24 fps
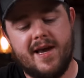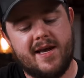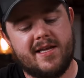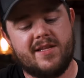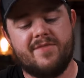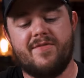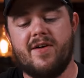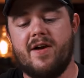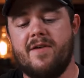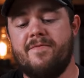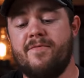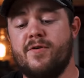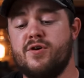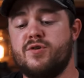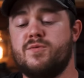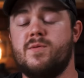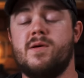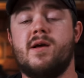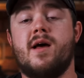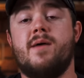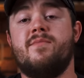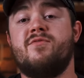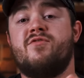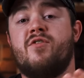And the very first
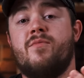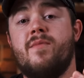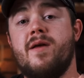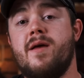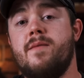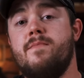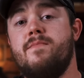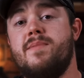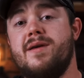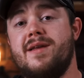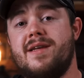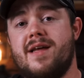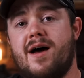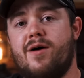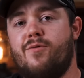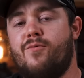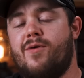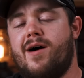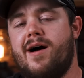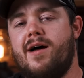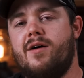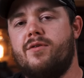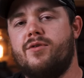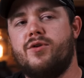one comes from
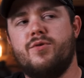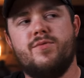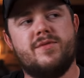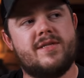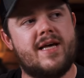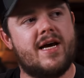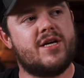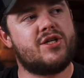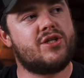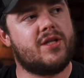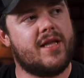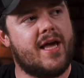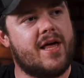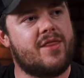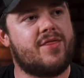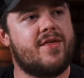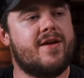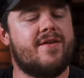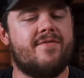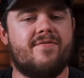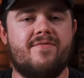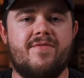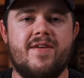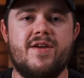MB.Wild, who was actually, I
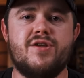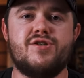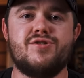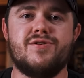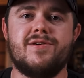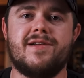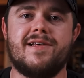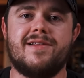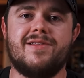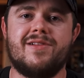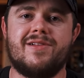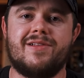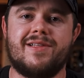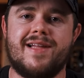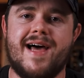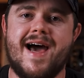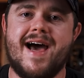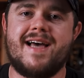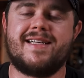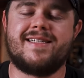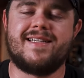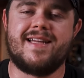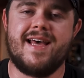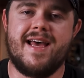think, featured in the
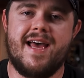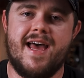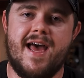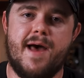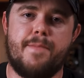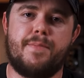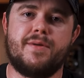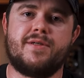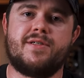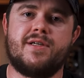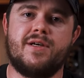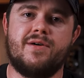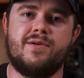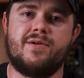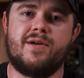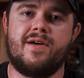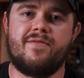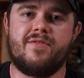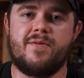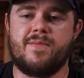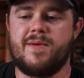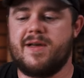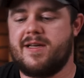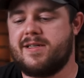last episode
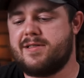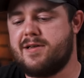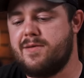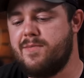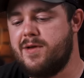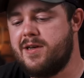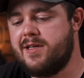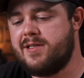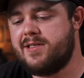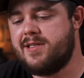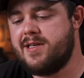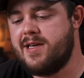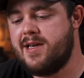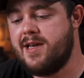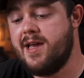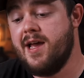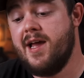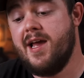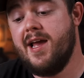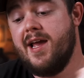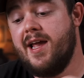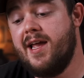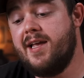of The Best in EDC.